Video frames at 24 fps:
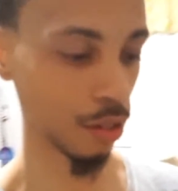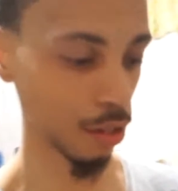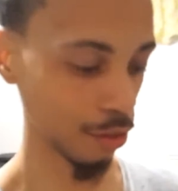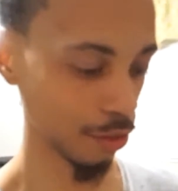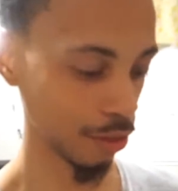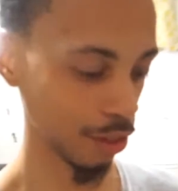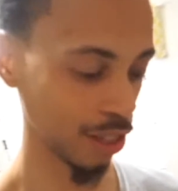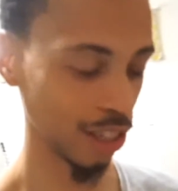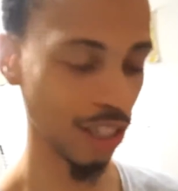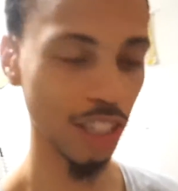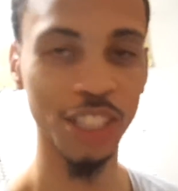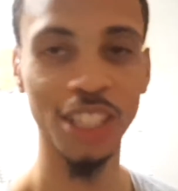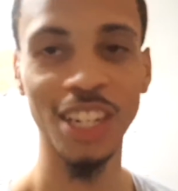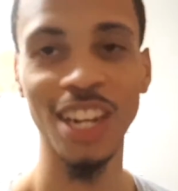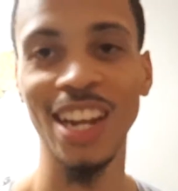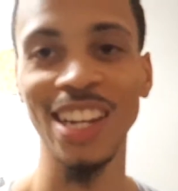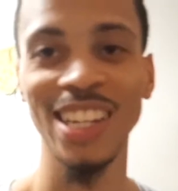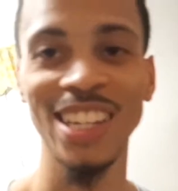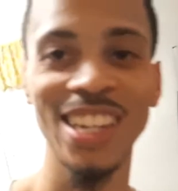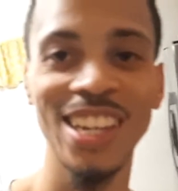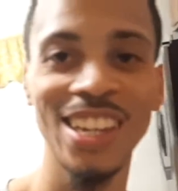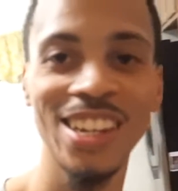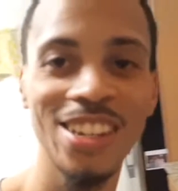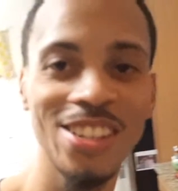Felicia and I
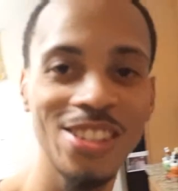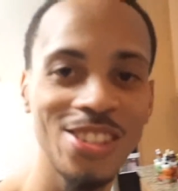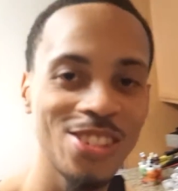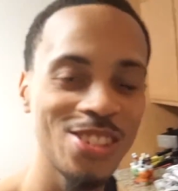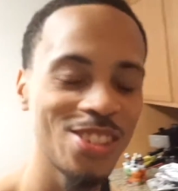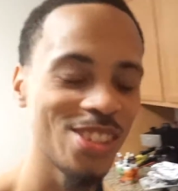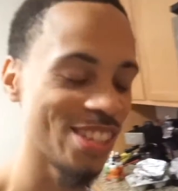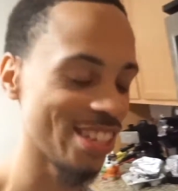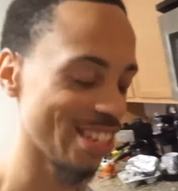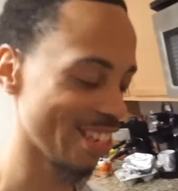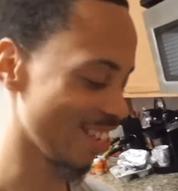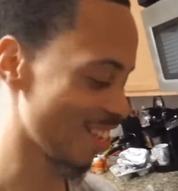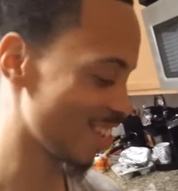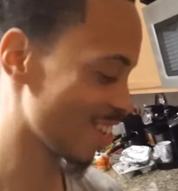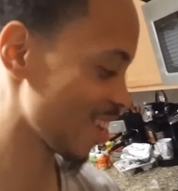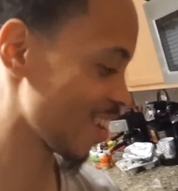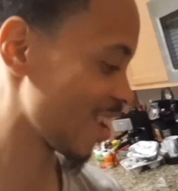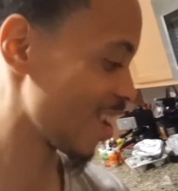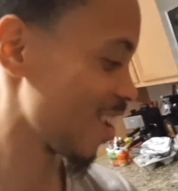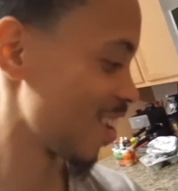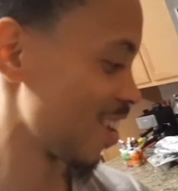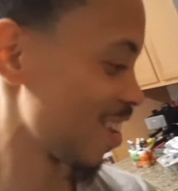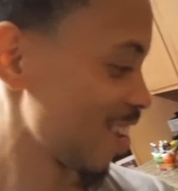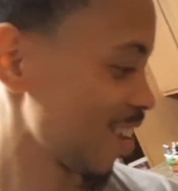get into these
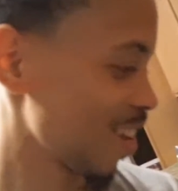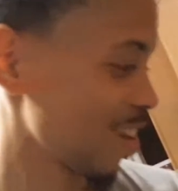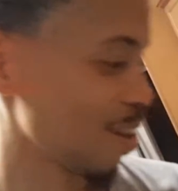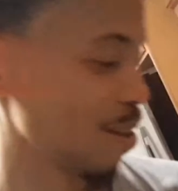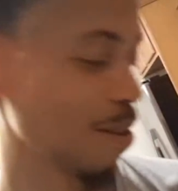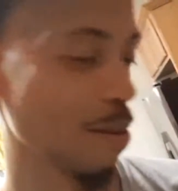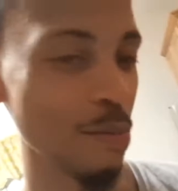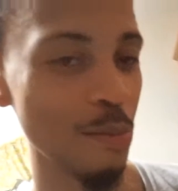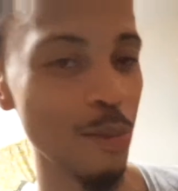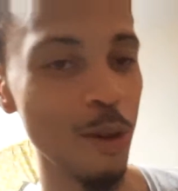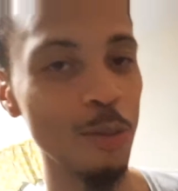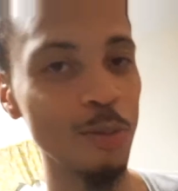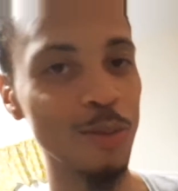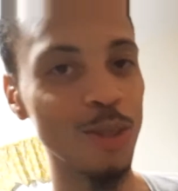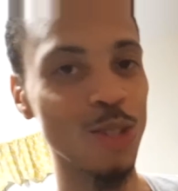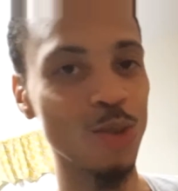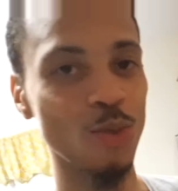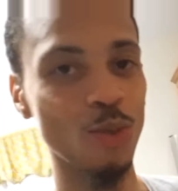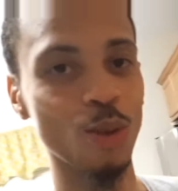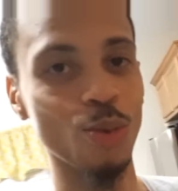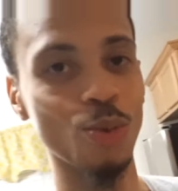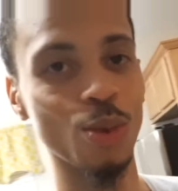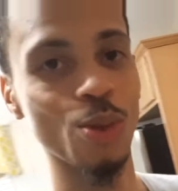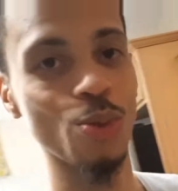uh, moments
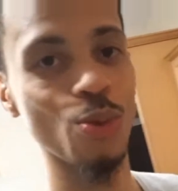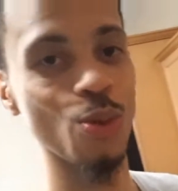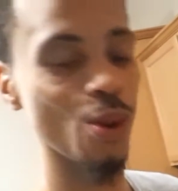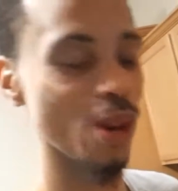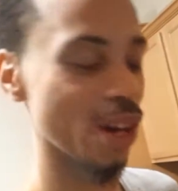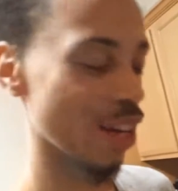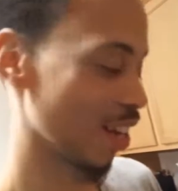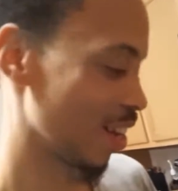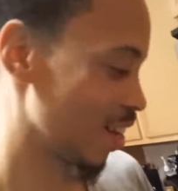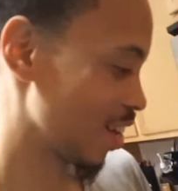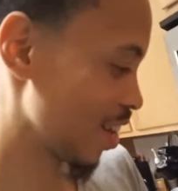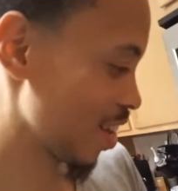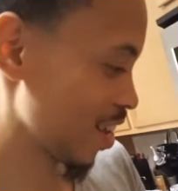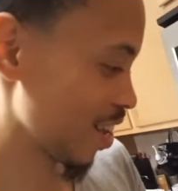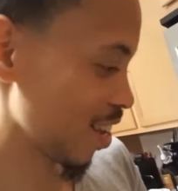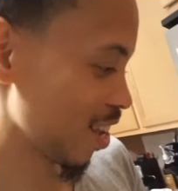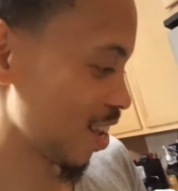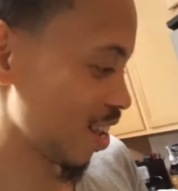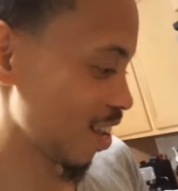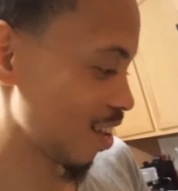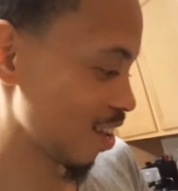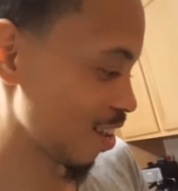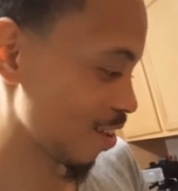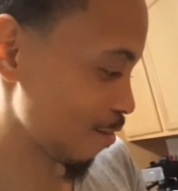where we want
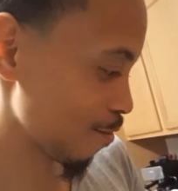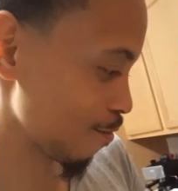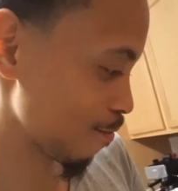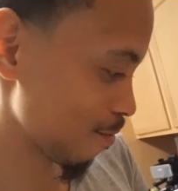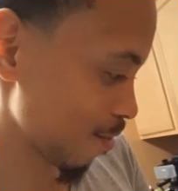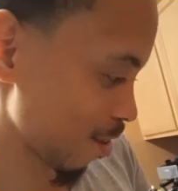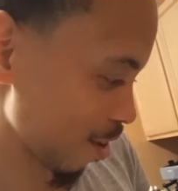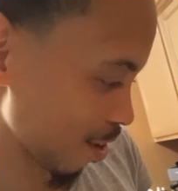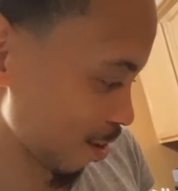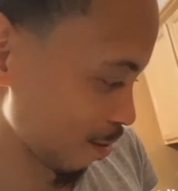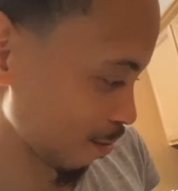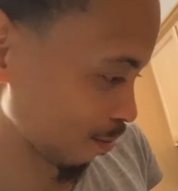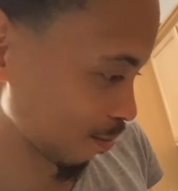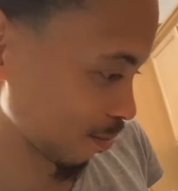um,